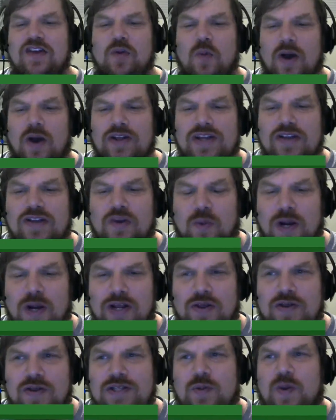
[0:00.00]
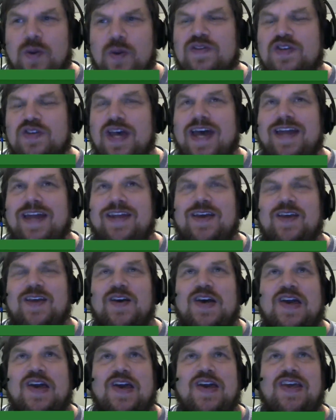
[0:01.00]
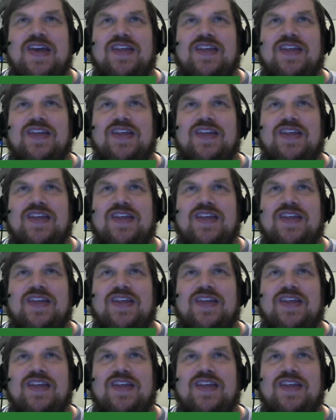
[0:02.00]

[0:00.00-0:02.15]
one of those that we've said is